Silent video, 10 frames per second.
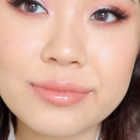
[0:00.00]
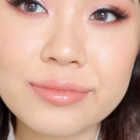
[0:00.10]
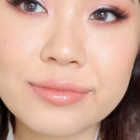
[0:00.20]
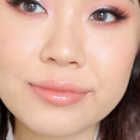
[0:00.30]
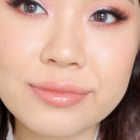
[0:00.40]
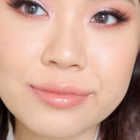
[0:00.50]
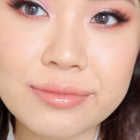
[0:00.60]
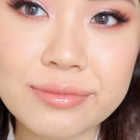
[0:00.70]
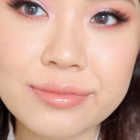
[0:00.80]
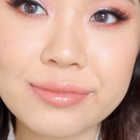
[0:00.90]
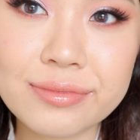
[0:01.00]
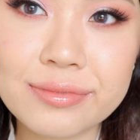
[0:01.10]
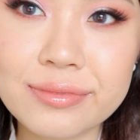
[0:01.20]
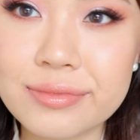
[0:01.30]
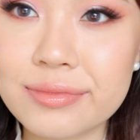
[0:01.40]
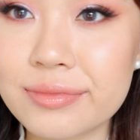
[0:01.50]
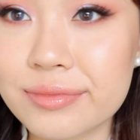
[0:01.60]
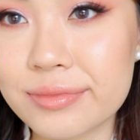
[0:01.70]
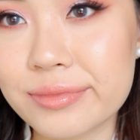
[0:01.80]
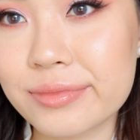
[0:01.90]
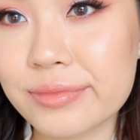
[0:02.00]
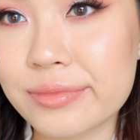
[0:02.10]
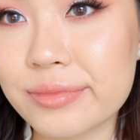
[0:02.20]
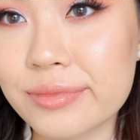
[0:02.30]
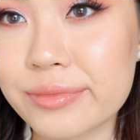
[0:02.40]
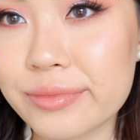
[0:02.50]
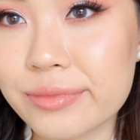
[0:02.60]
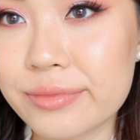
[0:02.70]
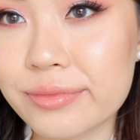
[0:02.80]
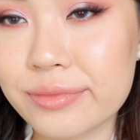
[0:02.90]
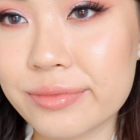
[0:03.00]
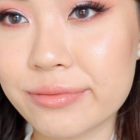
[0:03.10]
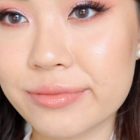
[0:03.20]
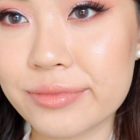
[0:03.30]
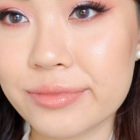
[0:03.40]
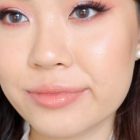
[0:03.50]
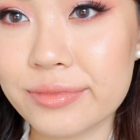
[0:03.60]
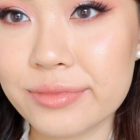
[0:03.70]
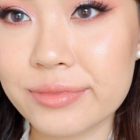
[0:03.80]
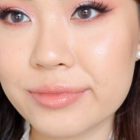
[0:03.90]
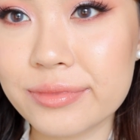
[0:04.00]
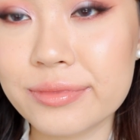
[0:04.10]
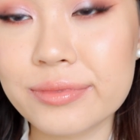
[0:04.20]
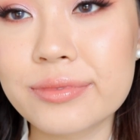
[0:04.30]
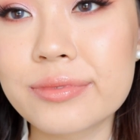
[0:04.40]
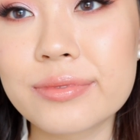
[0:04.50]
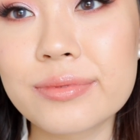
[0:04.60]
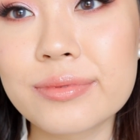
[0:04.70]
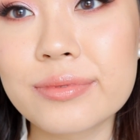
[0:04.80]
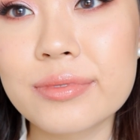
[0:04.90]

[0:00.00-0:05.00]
[no speech]